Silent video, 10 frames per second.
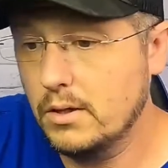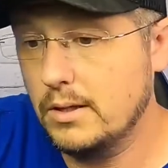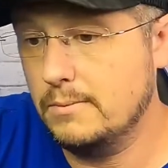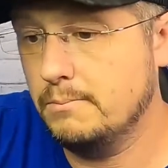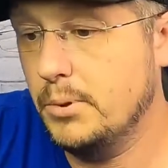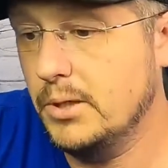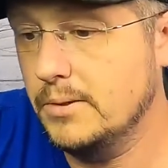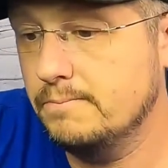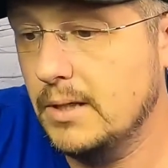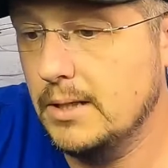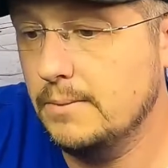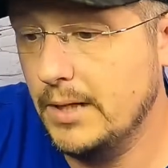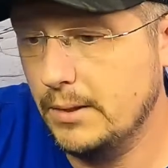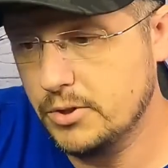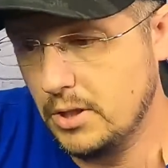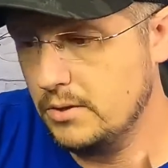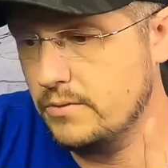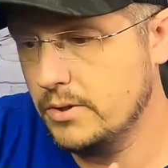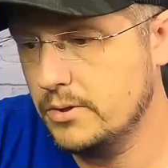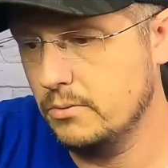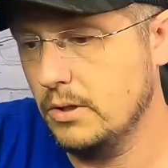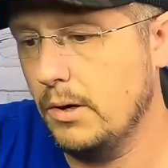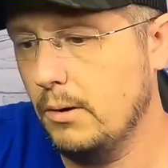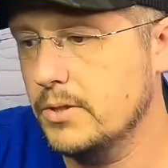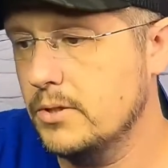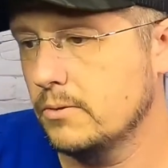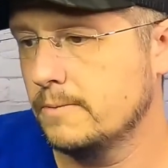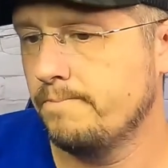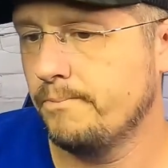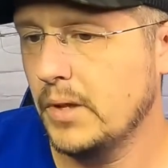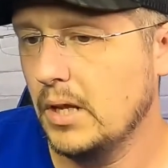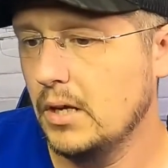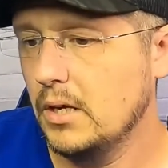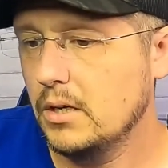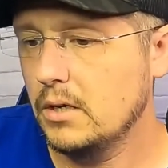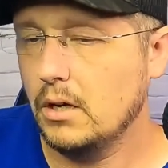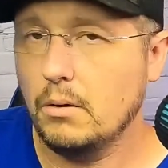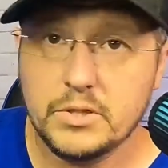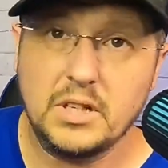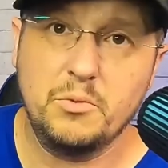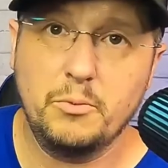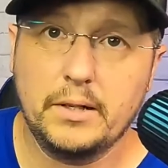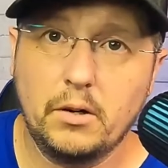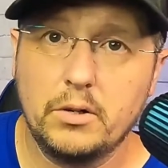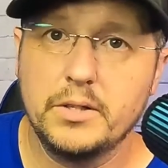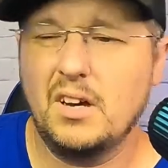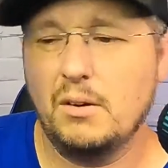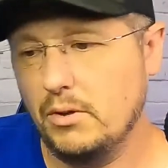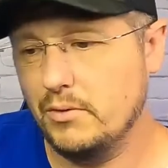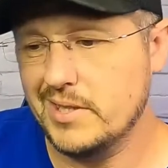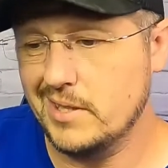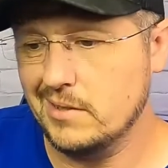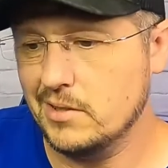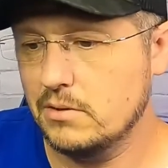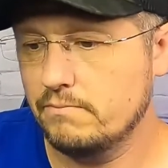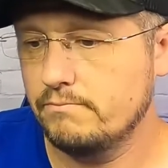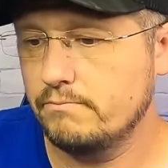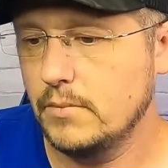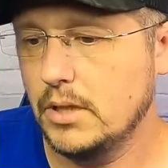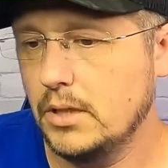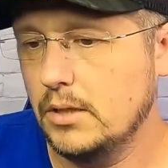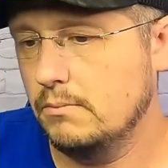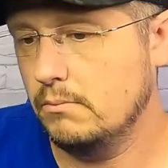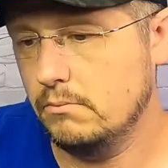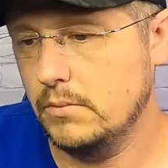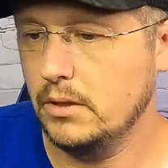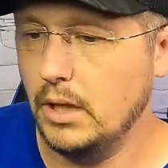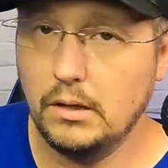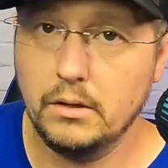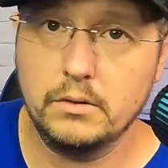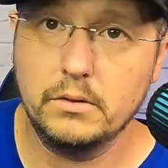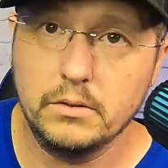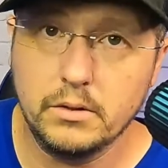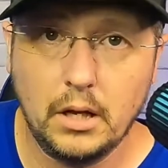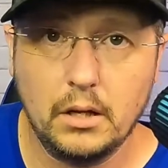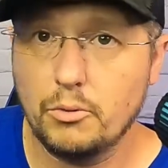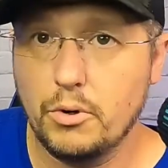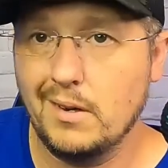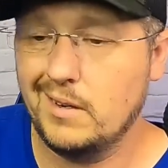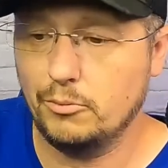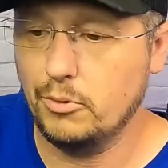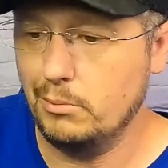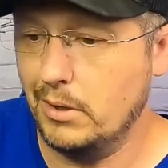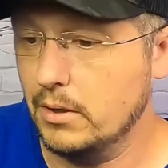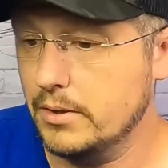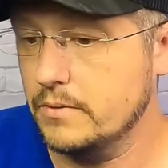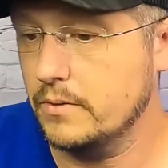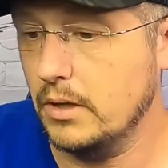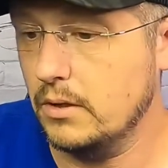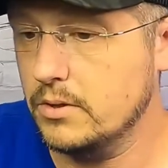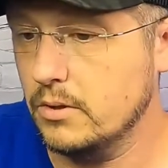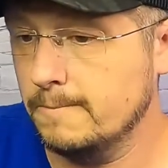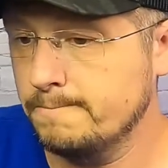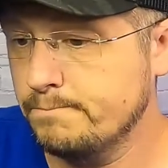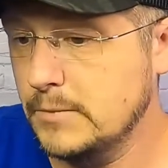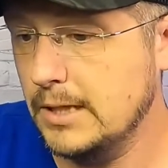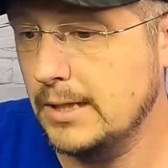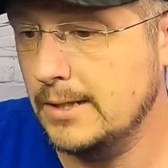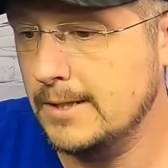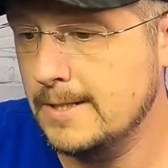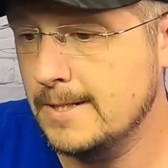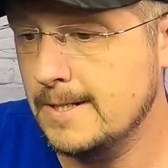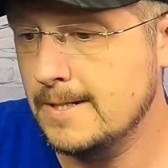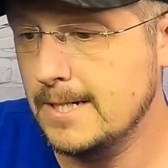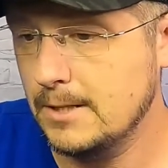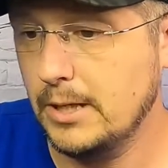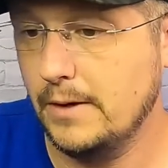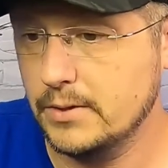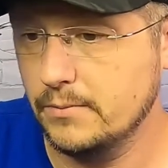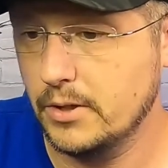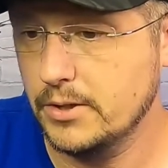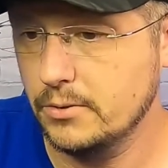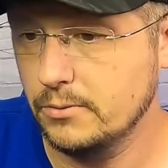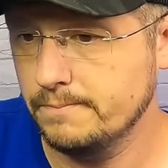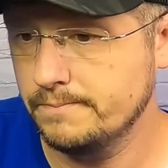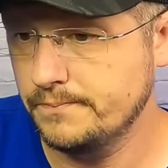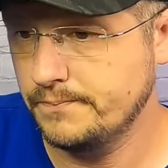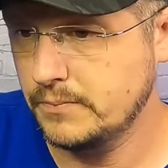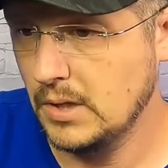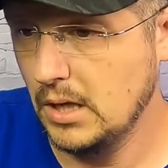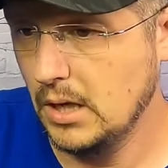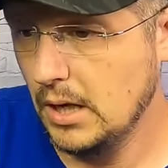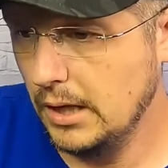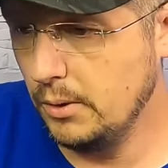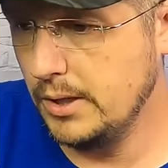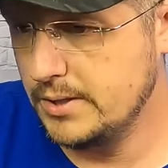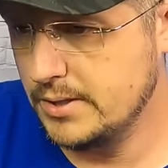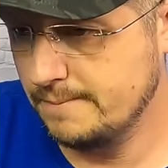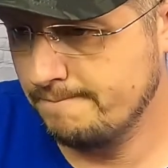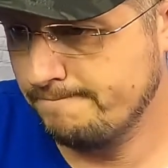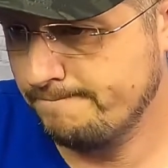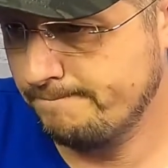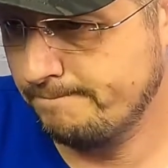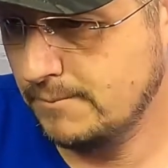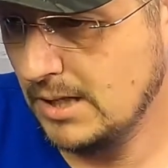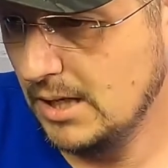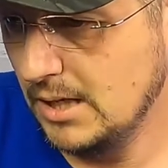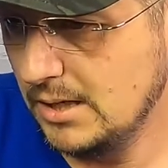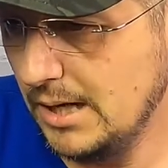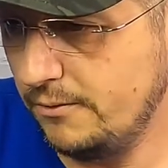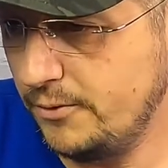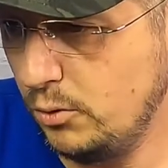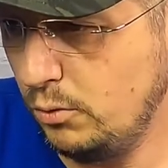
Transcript: but that will change very soon, I promise you. So I moved back to Arkansas. I've been overseas in England and Korea. I couldn't really bring guns over there, so I will have some very soon. Anyways, now a few